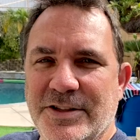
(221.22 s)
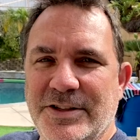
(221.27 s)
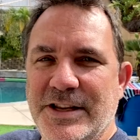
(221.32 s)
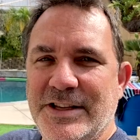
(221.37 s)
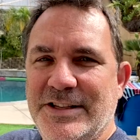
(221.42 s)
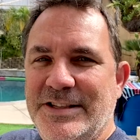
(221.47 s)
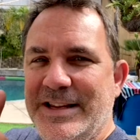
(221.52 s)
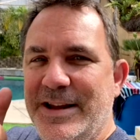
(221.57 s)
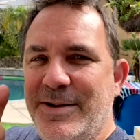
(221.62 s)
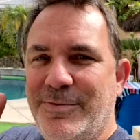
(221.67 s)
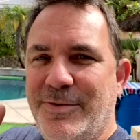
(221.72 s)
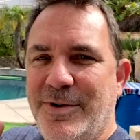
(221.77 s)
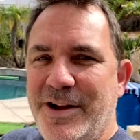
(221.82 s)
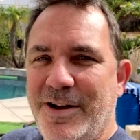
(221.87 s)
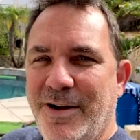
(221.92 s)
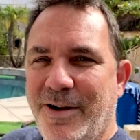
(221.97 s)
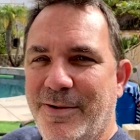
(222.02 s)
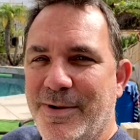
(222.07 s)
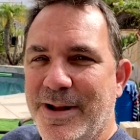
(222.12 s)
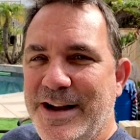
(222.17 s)
So you see,
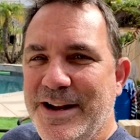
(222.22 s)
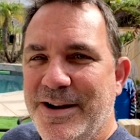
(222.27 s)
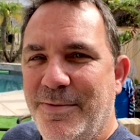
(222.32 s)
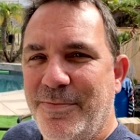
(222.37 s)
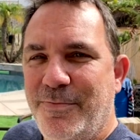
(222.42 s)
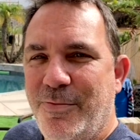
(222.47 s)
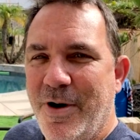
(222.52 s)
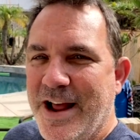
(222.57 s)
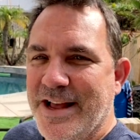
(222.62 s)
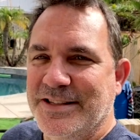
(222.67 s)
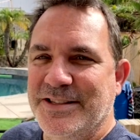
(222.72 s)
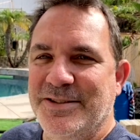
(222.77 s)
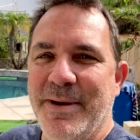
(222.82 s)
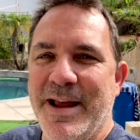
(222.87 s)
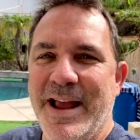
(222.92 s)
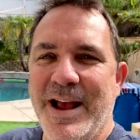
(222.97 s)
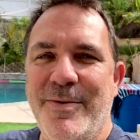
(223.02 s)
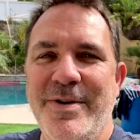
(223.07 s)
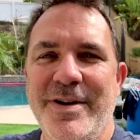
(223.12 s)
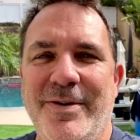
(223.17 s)
we are ready to press,
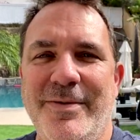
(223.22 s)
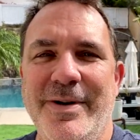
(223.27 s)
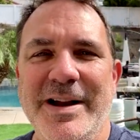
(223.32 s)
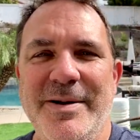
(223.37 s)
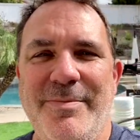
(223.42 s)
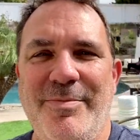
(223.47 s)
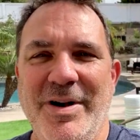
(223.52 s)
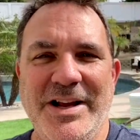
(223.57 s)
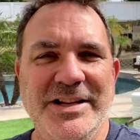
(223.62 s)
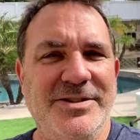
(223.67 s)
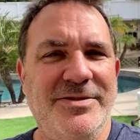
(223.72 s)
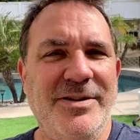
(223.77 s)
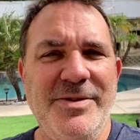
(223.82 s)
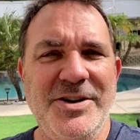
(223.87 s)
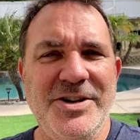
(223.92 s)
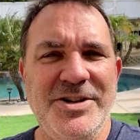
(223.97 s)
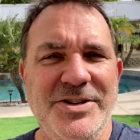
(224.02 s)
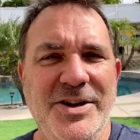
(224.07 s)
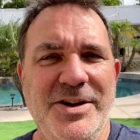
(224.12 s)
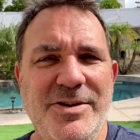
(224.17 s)
man. We are ready to press. So I'm
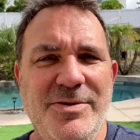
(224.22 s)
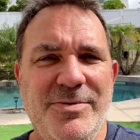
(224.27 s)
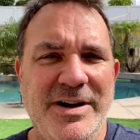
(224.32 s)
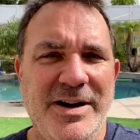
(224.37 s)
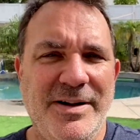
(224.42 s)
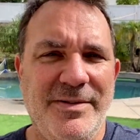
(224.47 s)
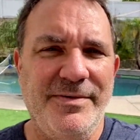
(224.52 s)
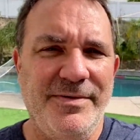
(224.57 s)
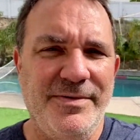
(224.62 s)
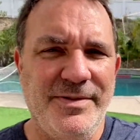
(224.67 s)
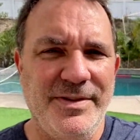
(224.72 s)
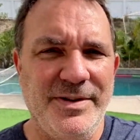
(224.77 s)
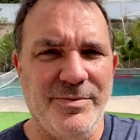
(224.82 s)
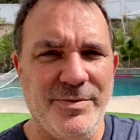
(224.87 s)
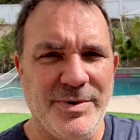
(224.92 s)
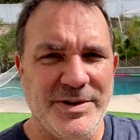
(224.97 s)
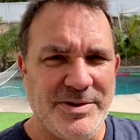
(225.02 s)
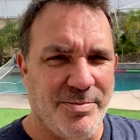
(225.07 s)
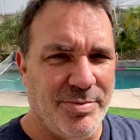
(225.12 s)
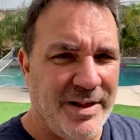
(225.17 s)
going to show you what I'm,
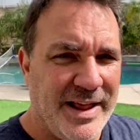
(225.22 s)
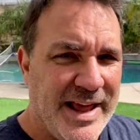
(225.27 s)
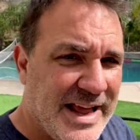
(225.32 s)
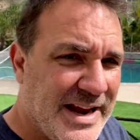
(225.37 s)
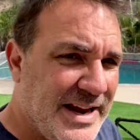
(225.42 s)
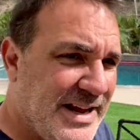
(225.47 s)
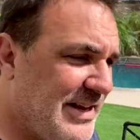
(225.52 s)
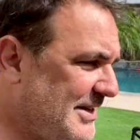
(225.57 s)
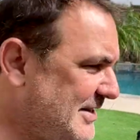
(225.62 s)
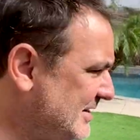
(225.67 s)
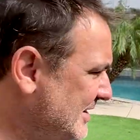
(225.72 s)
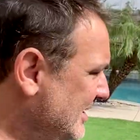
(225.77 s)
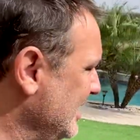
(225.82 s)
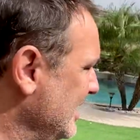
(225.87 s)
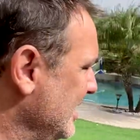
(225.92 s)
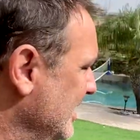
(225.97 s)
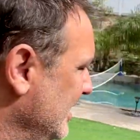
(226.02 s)
what the plan is.